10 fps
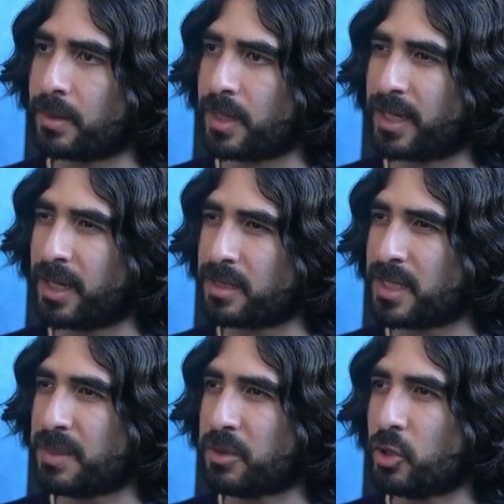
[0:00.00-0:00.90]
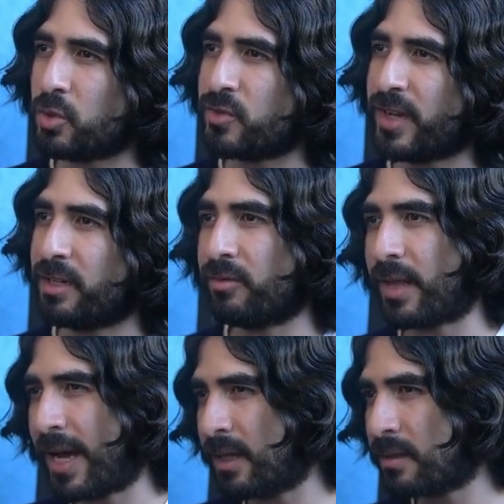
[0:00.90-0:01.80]
I can't say I'm a huge fan of
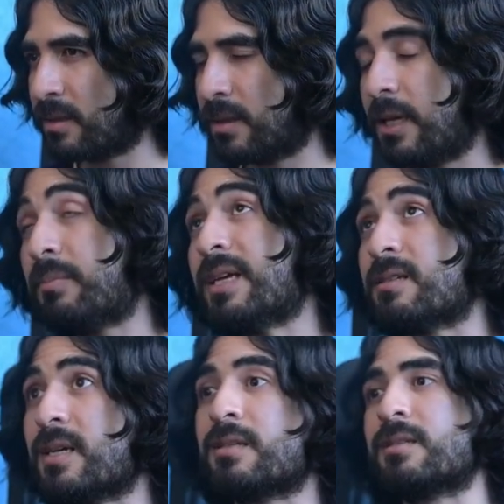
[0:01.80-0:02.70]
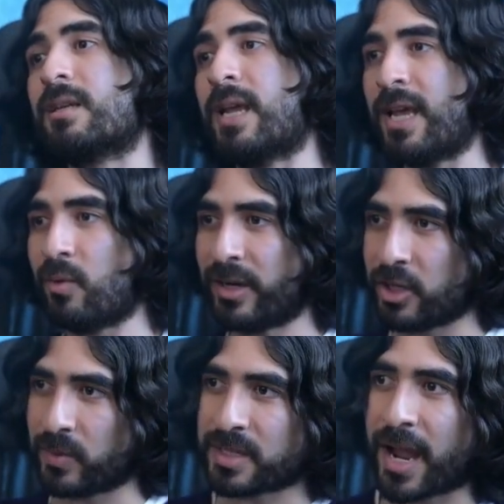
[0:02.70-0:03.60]
that. It makes sense that, hey, when
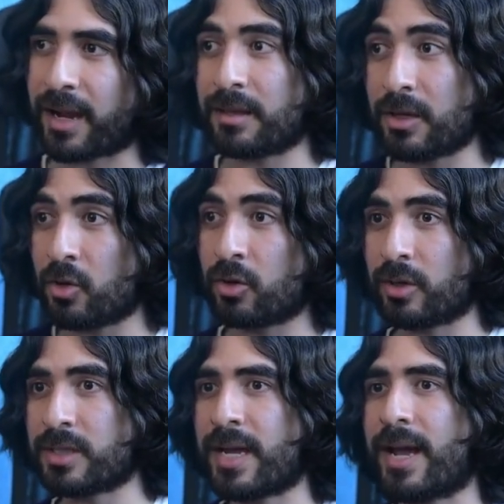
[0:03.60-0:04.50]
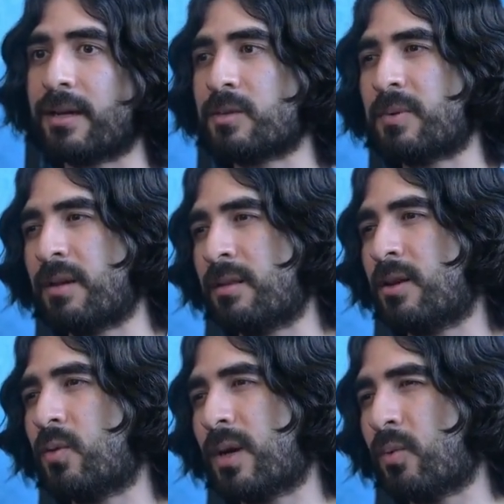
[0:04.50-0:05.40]
you attack, the ogre attacks, but I
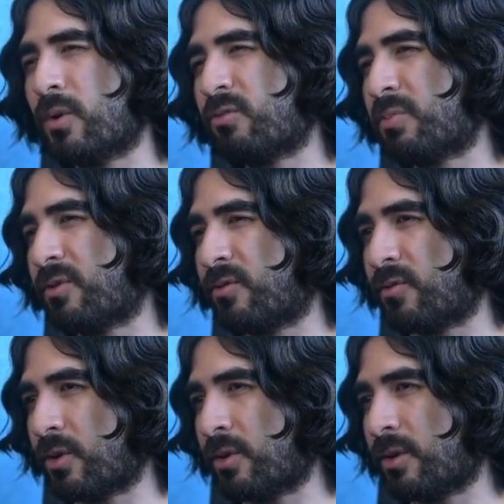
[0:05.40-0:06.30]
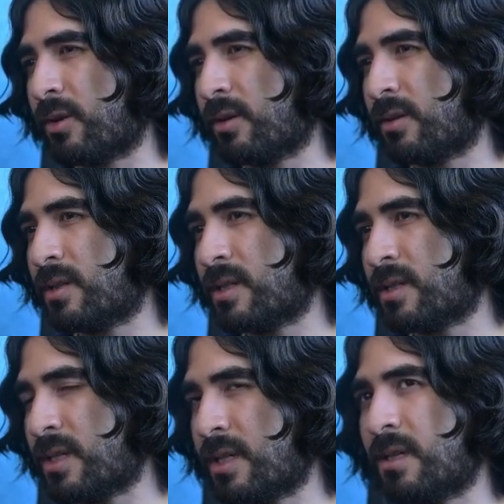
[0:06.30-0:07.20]
think what I would have preferred to
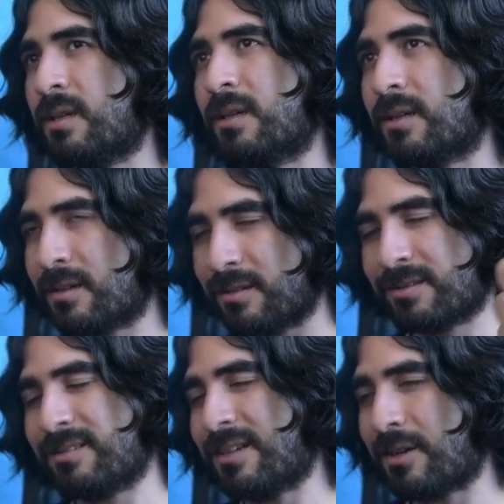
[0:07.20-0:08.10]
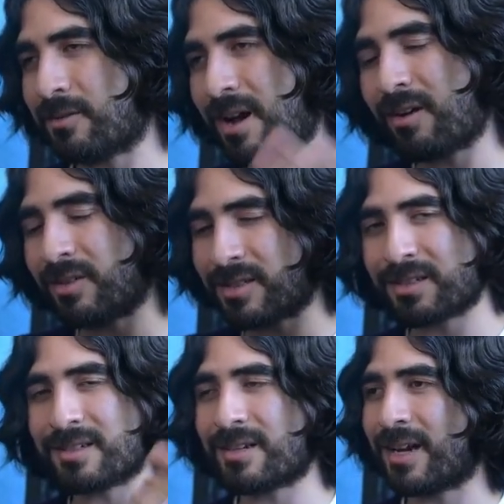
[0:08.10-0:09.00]
see in,
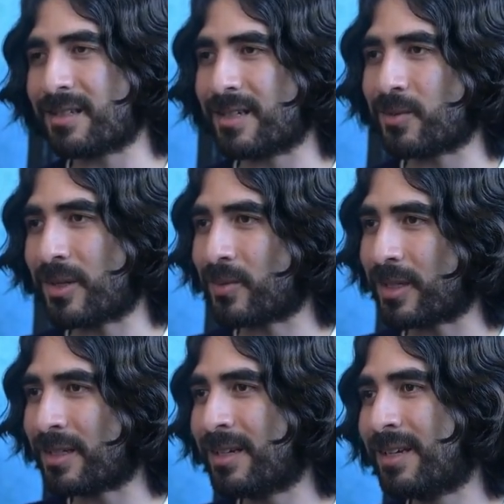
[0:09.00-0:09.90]
obviously hindsight 2020,